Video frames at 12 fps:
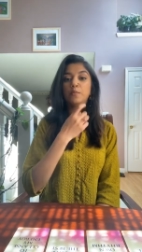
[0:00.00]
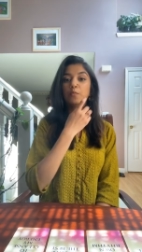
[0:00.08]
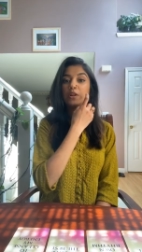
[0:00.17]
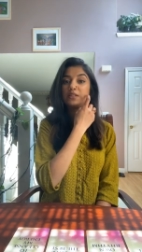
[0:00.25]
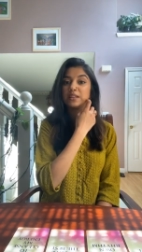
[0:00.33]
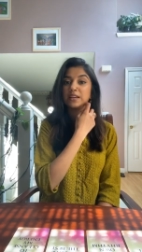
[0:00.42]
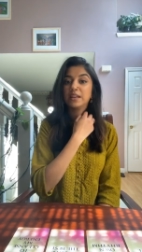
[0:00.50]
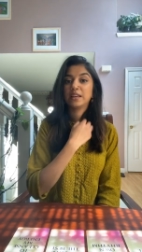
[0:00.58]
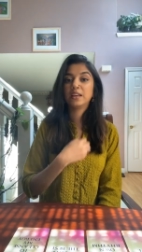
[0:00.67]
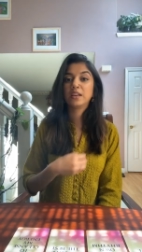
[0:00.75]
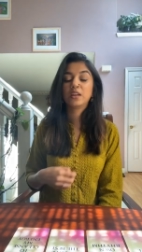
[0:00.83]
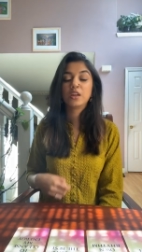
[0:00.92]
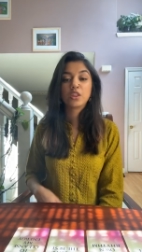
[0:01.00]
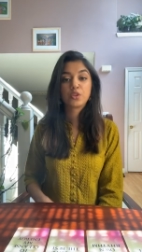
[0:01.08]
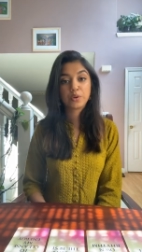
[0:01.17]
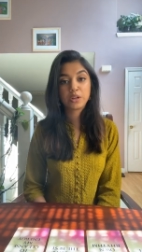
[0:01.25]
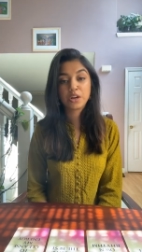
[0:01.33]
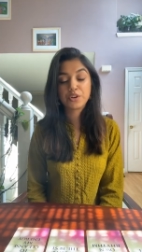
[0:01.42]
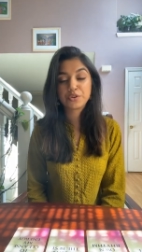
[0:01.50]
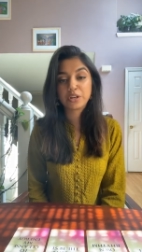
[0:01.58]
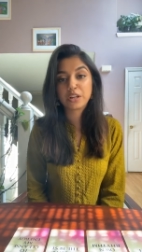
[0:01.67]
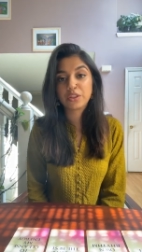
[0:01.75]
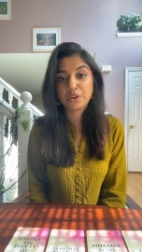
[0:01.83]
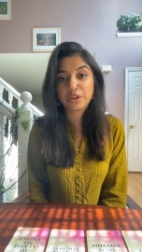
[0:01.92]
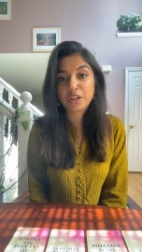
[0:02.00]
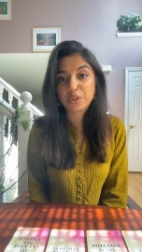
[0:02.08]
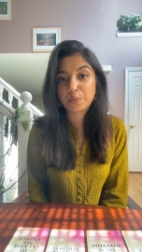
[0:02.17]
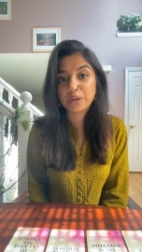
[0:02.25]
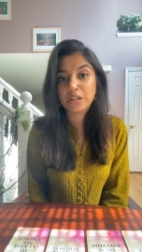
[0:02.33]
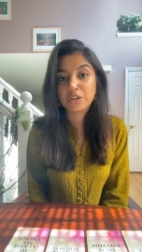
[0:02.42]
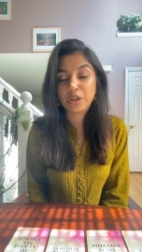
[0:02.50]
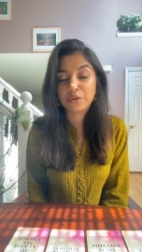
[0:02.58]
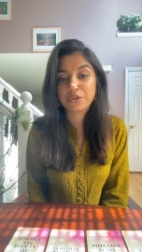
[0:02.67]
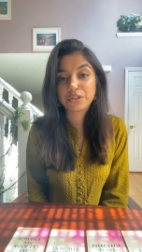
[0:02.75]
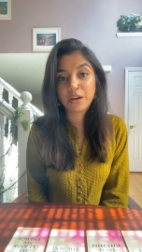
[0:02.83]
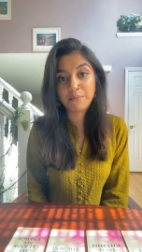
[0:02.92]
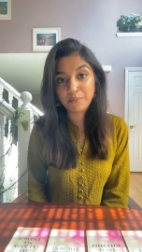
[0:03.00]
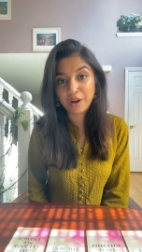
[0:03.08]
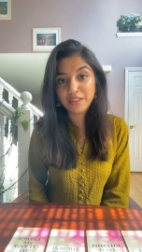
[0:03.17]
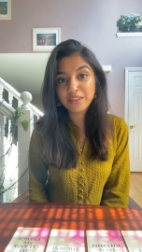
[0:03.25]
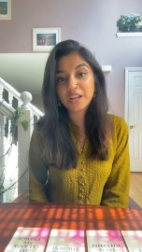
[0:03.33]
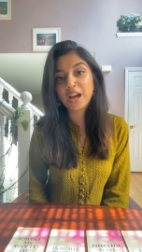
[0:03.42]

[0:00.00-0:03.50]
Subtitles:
Once I hit $333 a month,